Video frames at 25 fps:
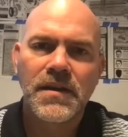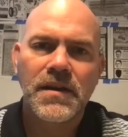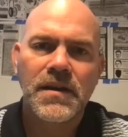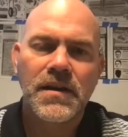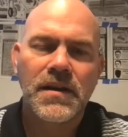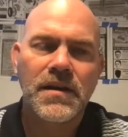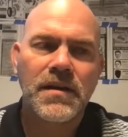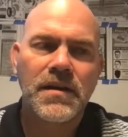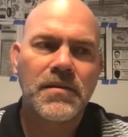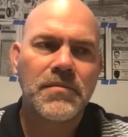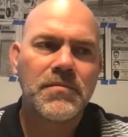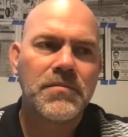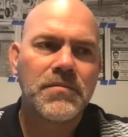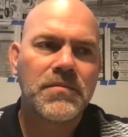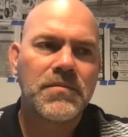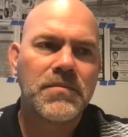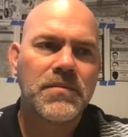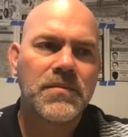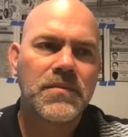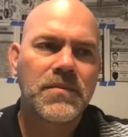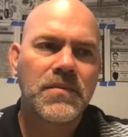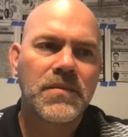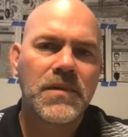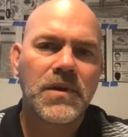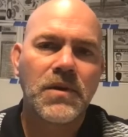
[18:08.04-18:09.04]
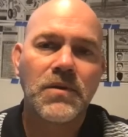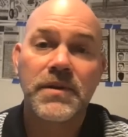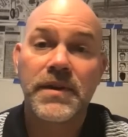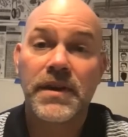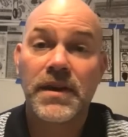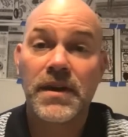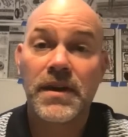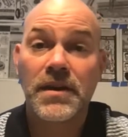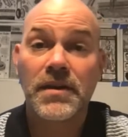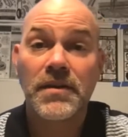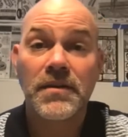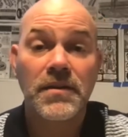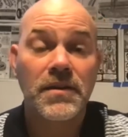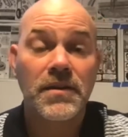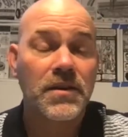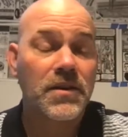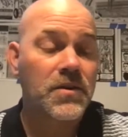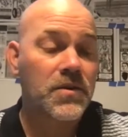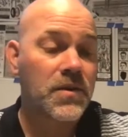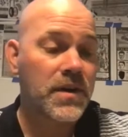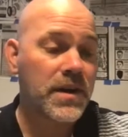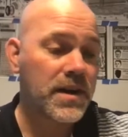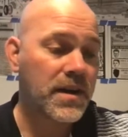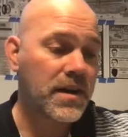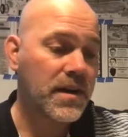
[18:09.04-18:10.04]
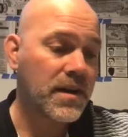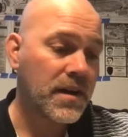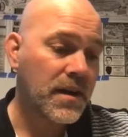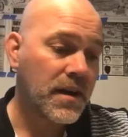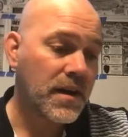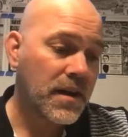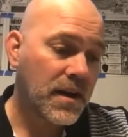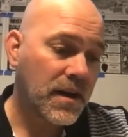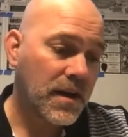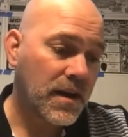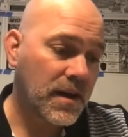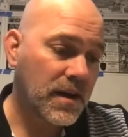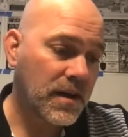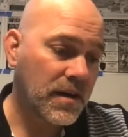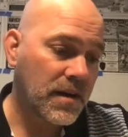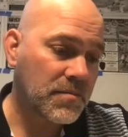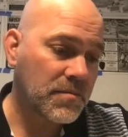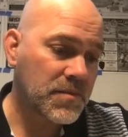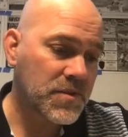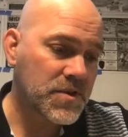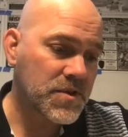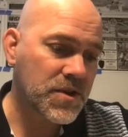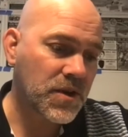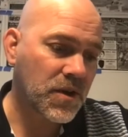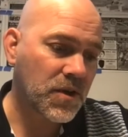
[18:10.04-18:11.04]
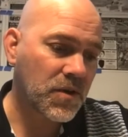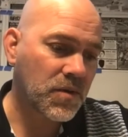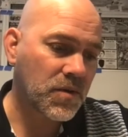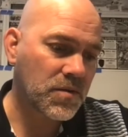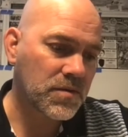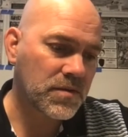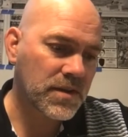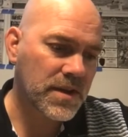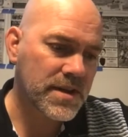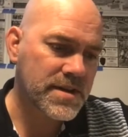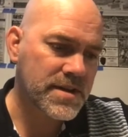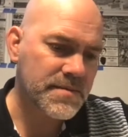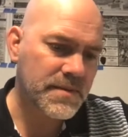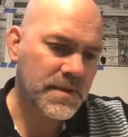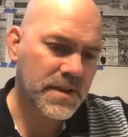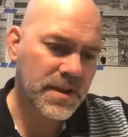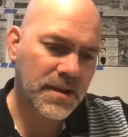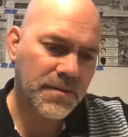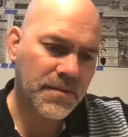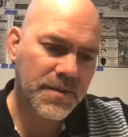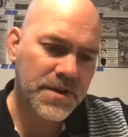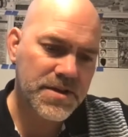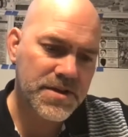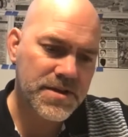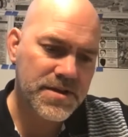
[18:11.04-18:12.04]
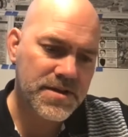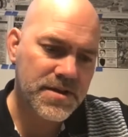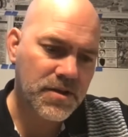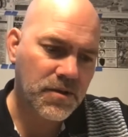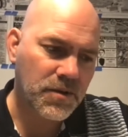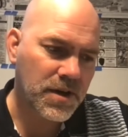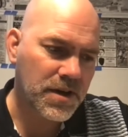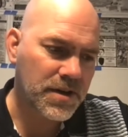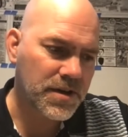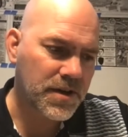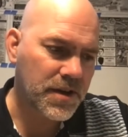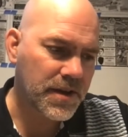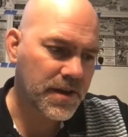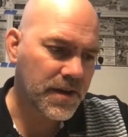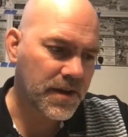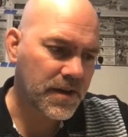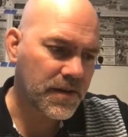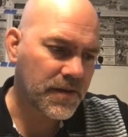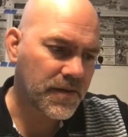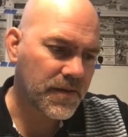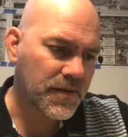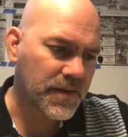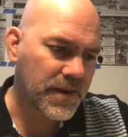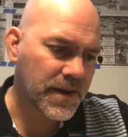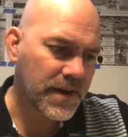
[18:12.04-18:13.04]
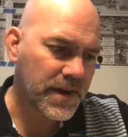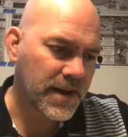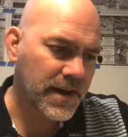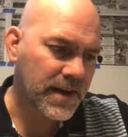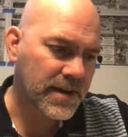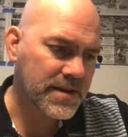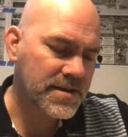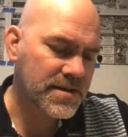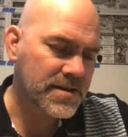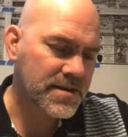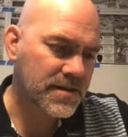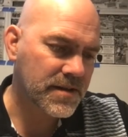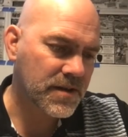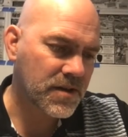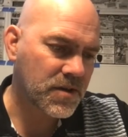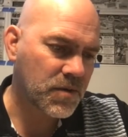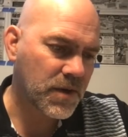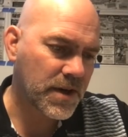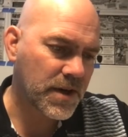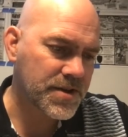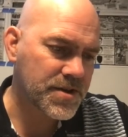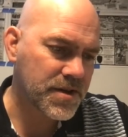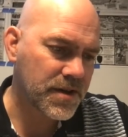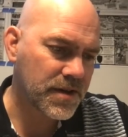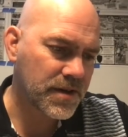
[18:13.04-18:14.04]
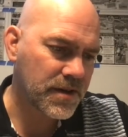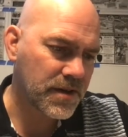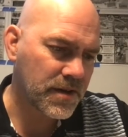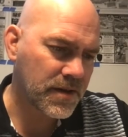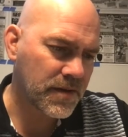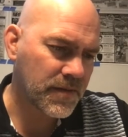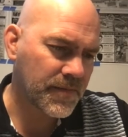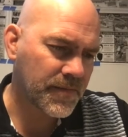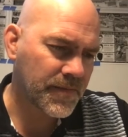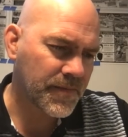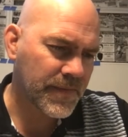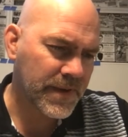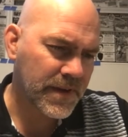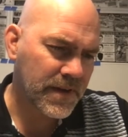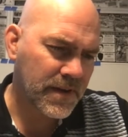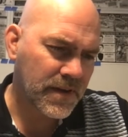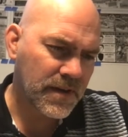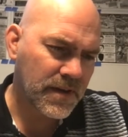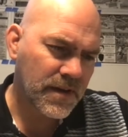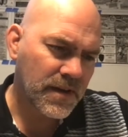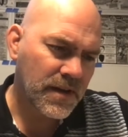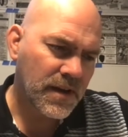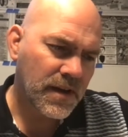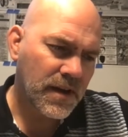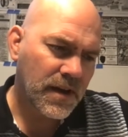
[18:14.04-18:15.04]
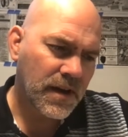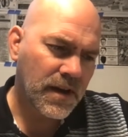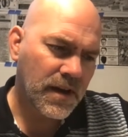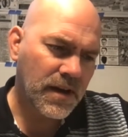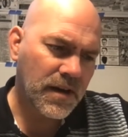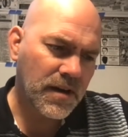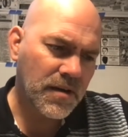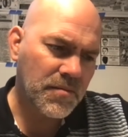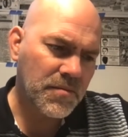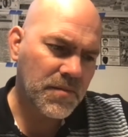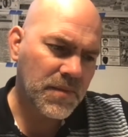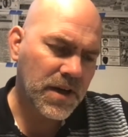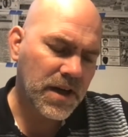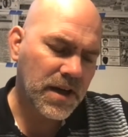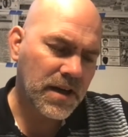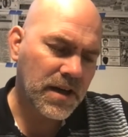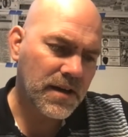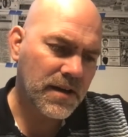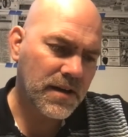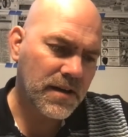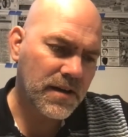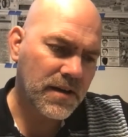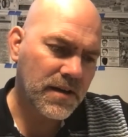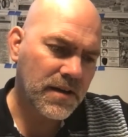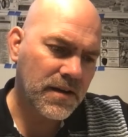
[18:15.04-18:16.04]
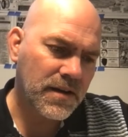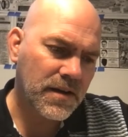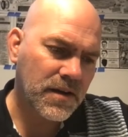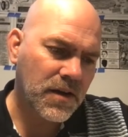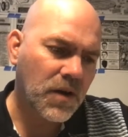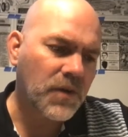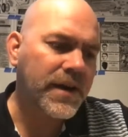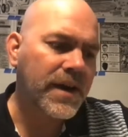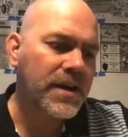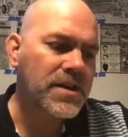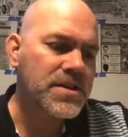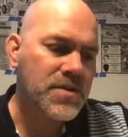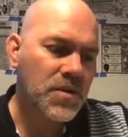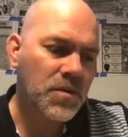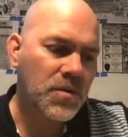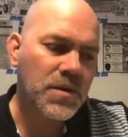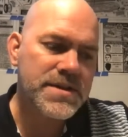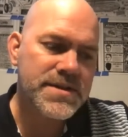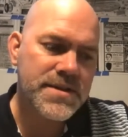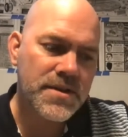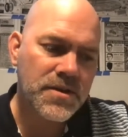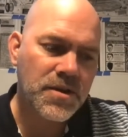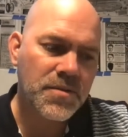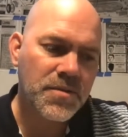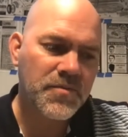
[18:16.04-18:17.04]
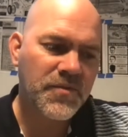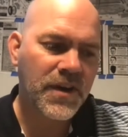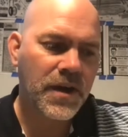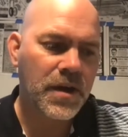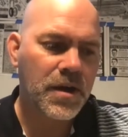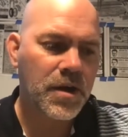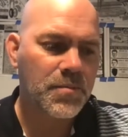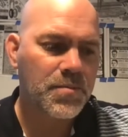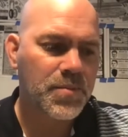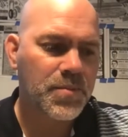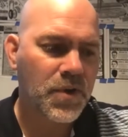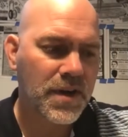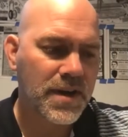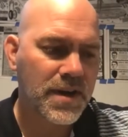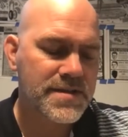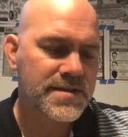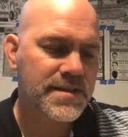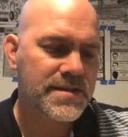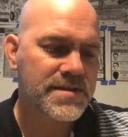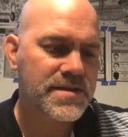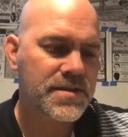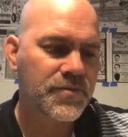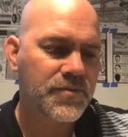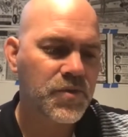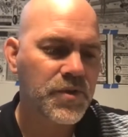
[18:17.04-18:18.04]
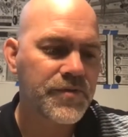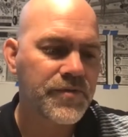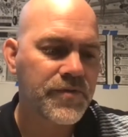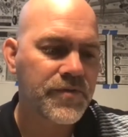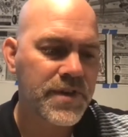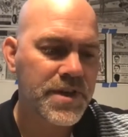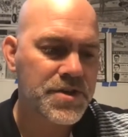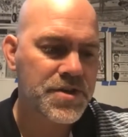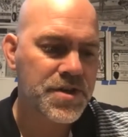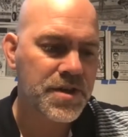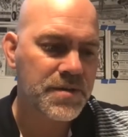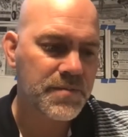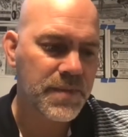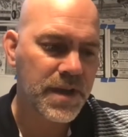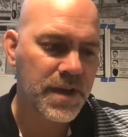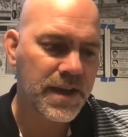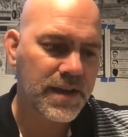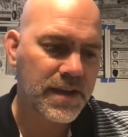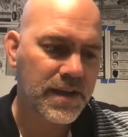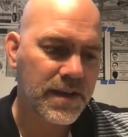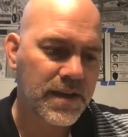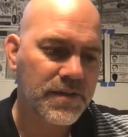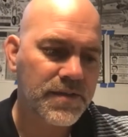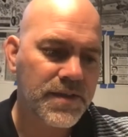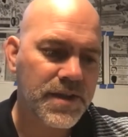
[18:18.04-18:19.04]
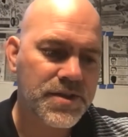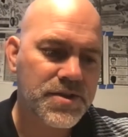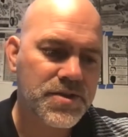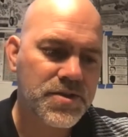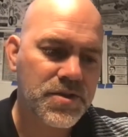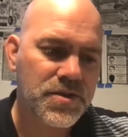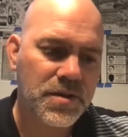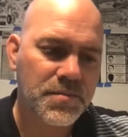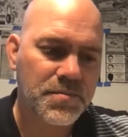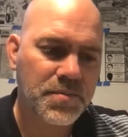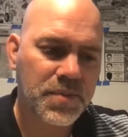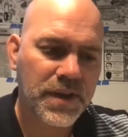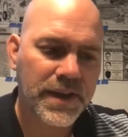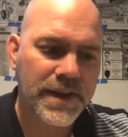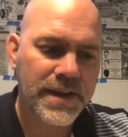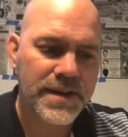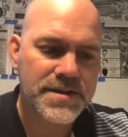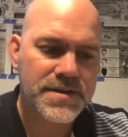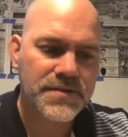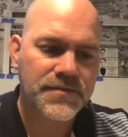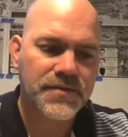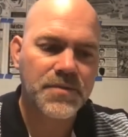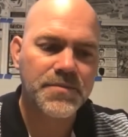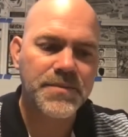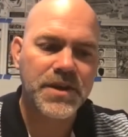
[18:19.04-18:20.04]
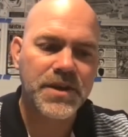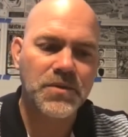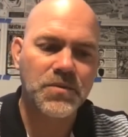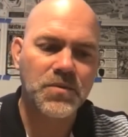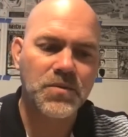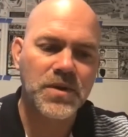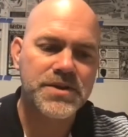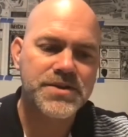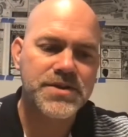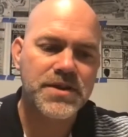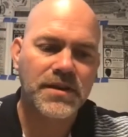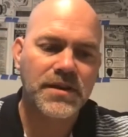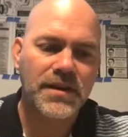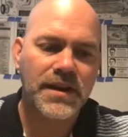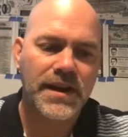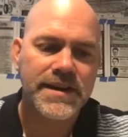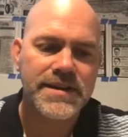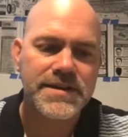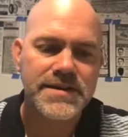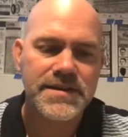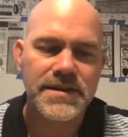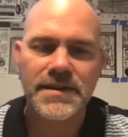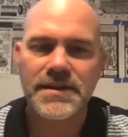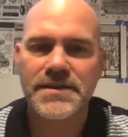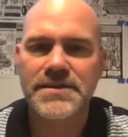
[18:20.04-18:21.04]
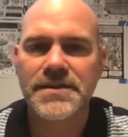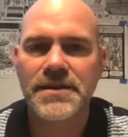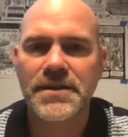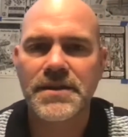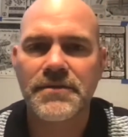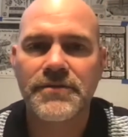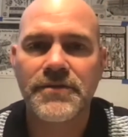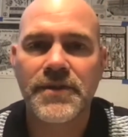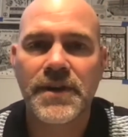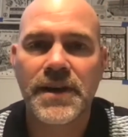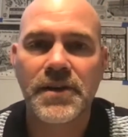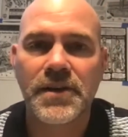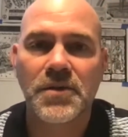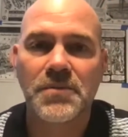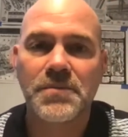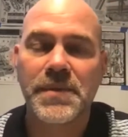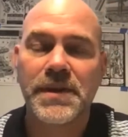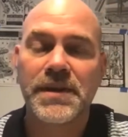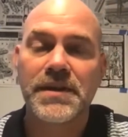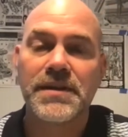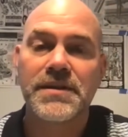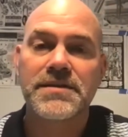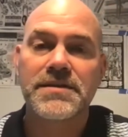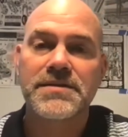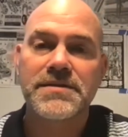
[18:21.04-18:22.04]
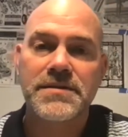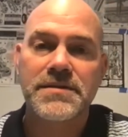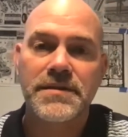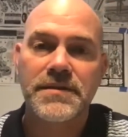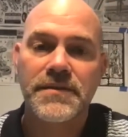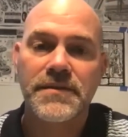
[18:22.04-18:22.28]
Um, okay, great. So let me just go on to the next question here. Um, okay, so was there a process of revision making that took place from the original idea to the final piece?